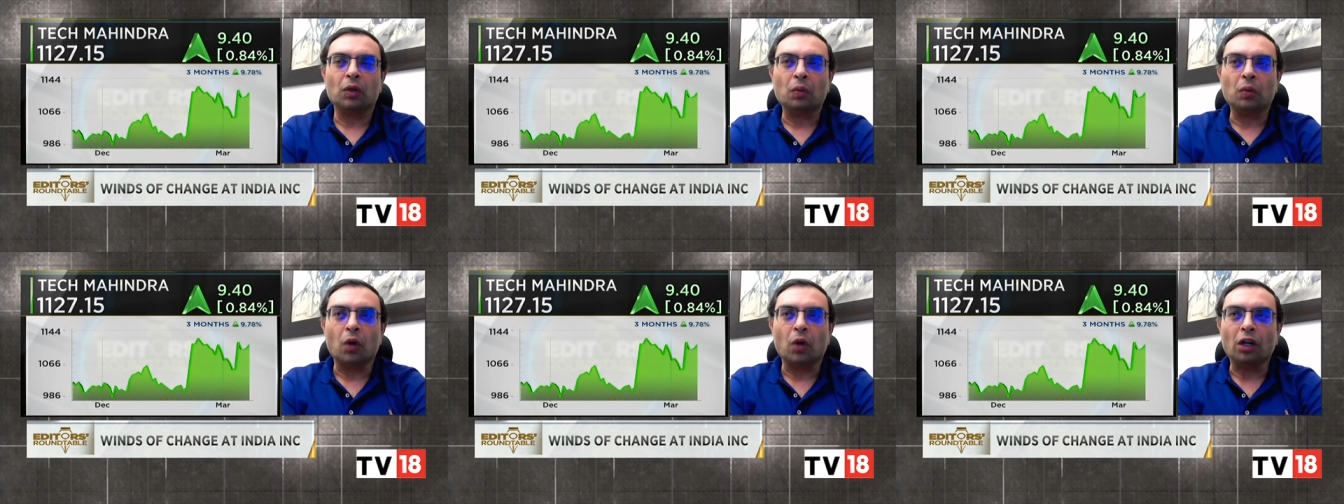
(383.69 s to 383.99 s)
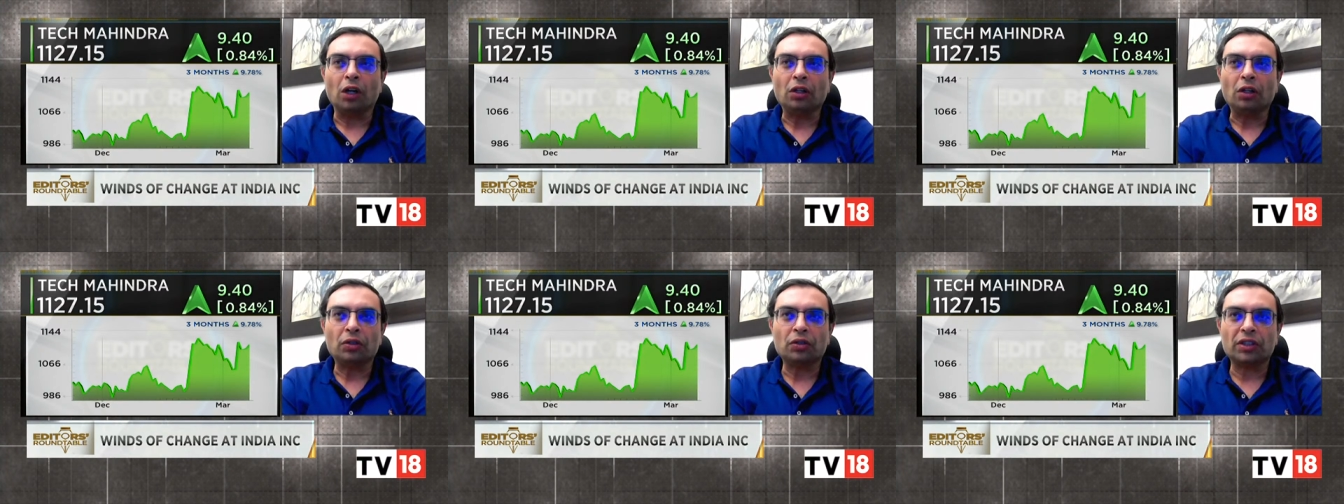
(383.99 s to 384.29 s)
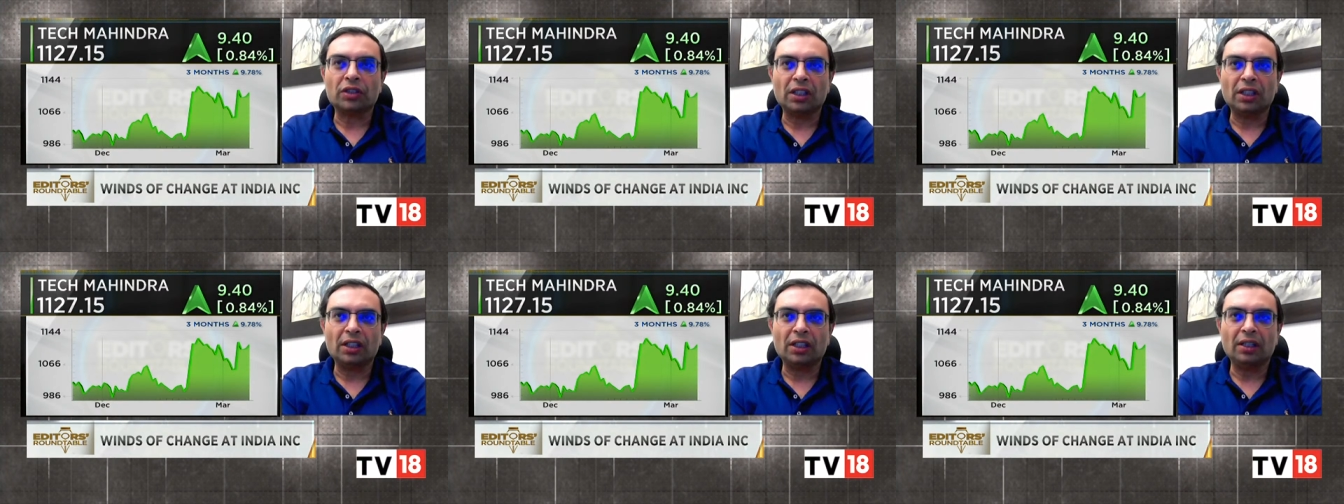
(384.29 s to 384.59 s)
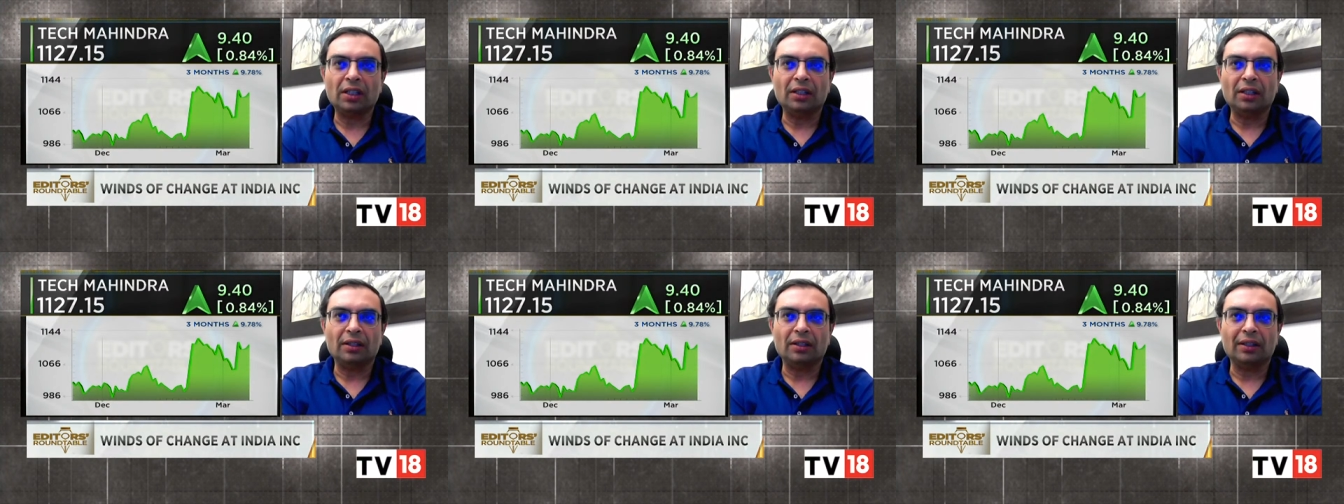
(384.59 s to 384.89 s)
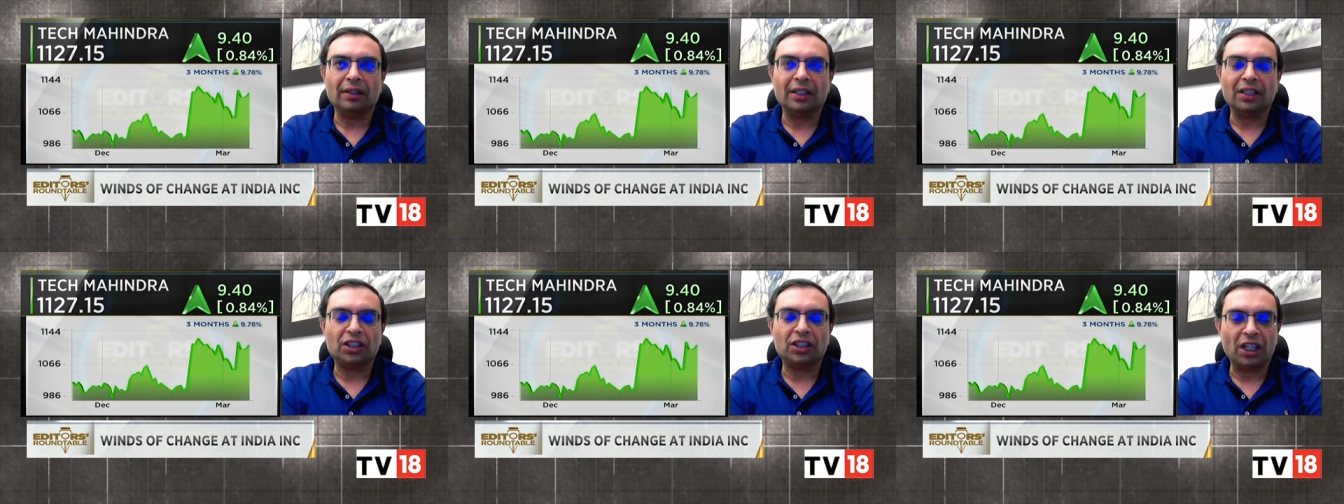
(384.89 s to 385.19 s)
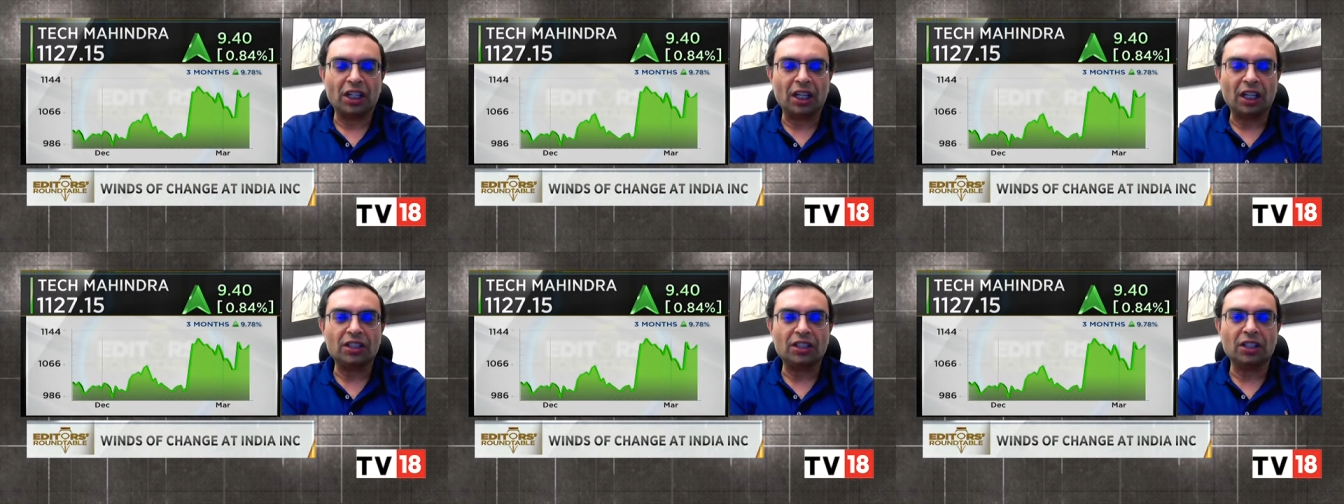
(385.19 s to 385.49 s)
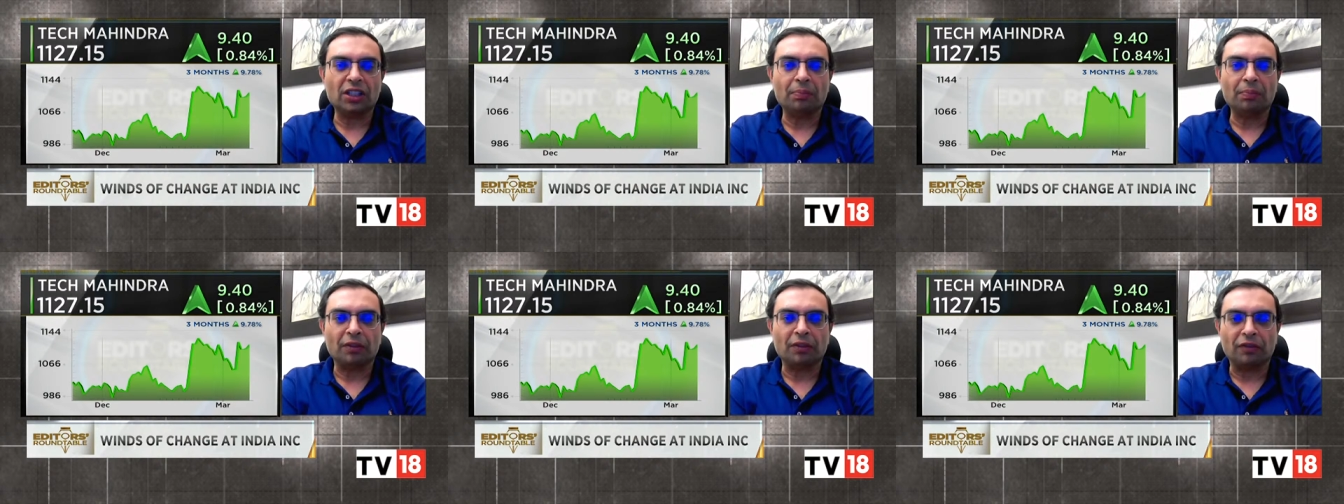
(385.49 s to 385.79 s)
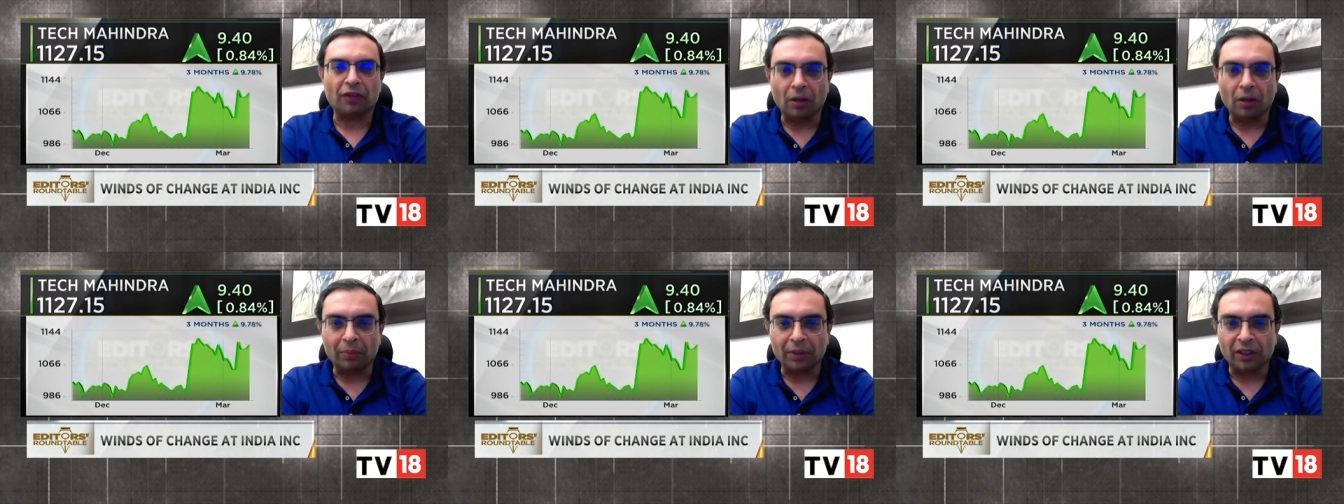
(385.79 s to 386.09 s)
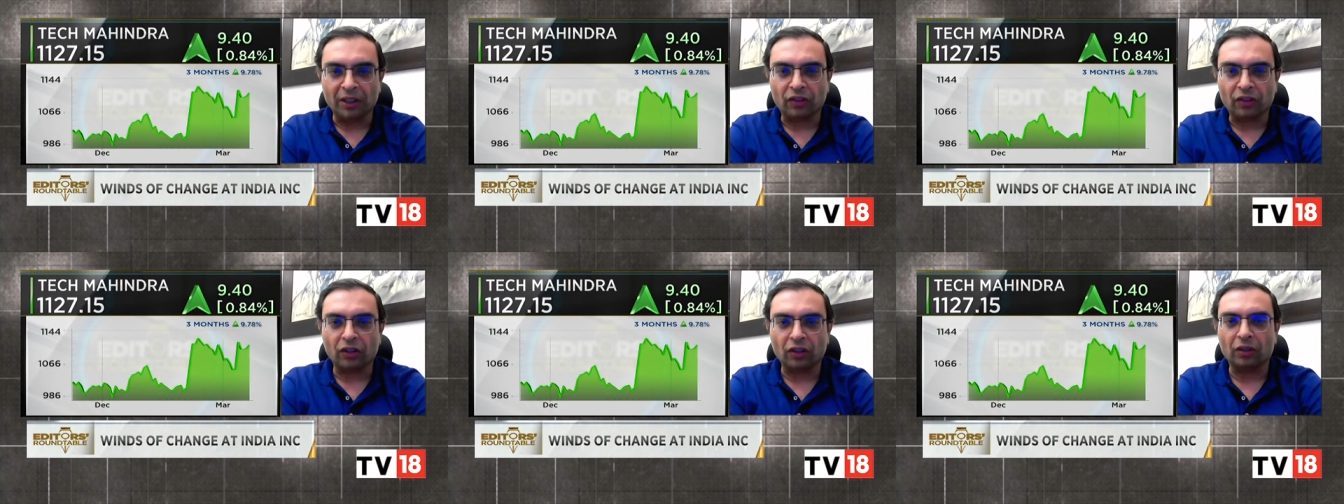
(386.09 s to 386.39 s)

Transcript: would want to see the change in performance.